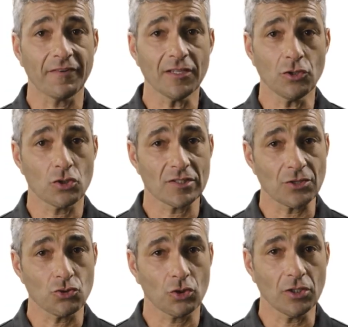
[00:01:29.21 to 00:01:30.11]
To
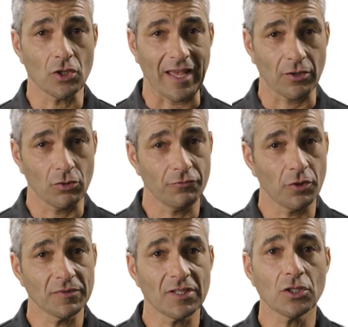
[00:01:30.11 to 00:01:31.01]
ensure that your project
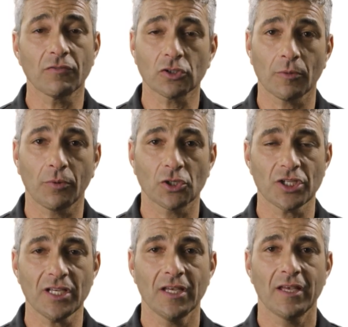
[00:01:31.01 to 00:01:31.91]
complies with the
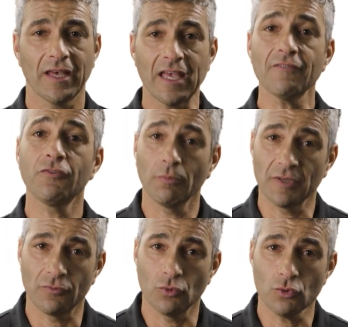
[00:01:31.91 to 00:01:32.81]
regulations,
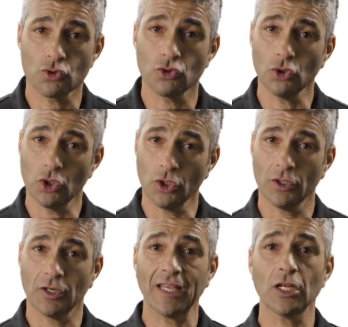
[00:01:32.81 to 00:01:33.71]
find out your
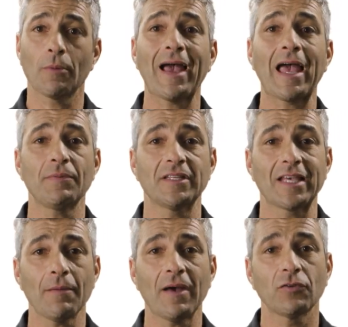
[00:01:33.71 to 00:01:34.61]
area's applicable
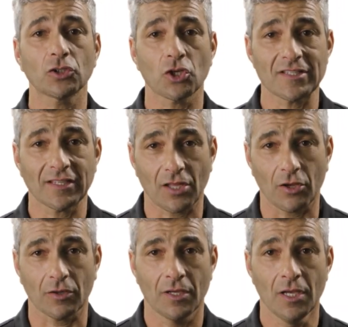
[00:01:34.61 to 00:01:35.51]
standards, since
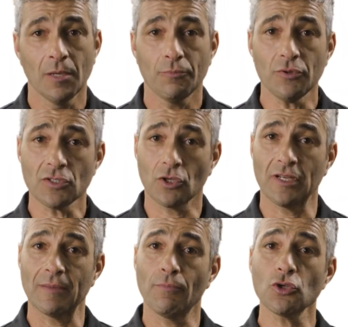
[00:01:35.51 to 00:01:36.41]
capacity
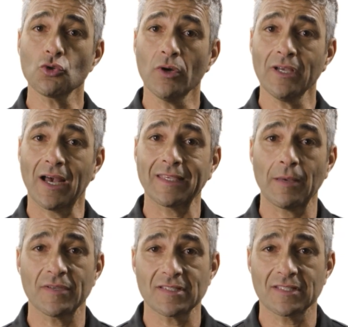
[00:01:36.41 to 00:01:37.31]
requirements differ
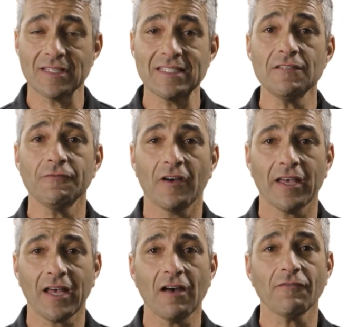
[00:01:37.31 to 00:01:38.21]
depending on the
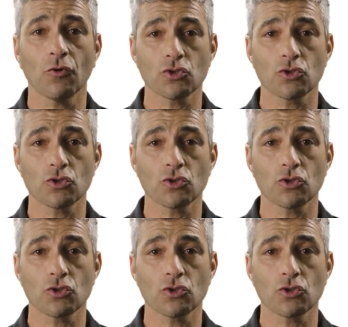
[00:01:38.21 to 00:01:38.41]
location.